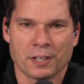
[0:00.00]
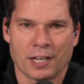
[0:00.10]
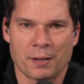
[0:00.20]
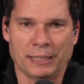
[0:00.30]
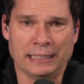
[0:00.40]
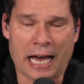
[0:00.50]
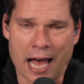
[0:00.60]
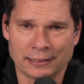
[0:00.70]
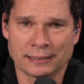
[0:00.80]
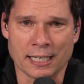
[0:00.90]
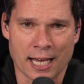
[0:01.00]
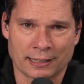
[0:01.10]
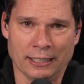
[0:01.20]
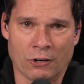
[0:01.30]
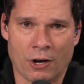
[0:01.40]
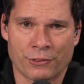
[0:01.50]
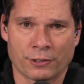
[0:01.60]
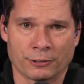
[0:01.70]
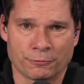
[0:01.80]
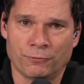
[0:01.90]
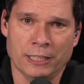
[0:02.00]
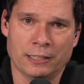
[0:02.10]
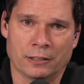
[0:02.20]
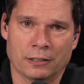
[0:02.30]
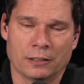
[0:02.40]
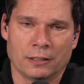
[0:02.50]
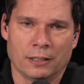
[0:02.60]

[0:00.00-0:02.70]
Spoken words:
I mean, God's not the author of fear.